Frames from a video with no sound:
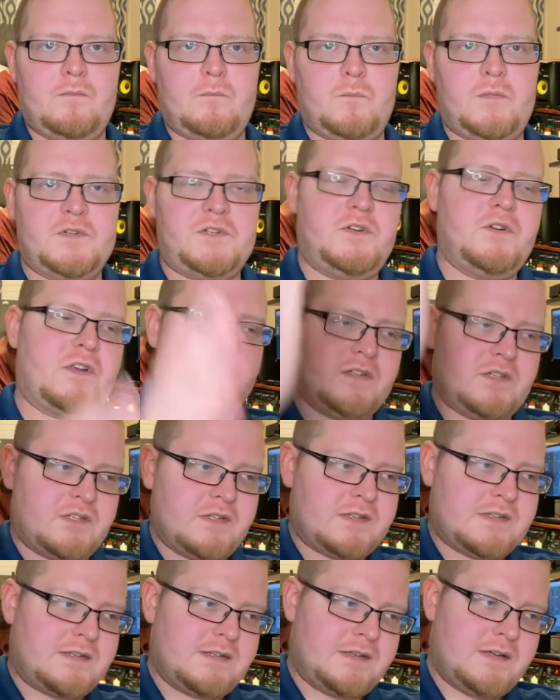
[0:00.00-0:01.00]
But you can
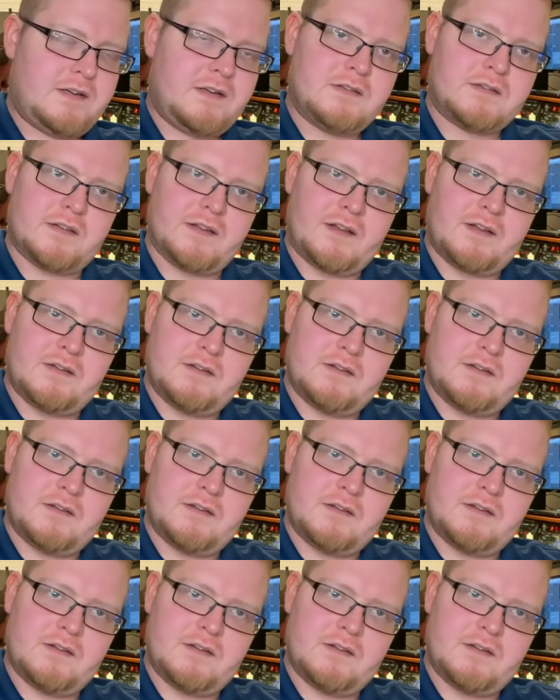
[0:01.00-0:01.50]
just as easily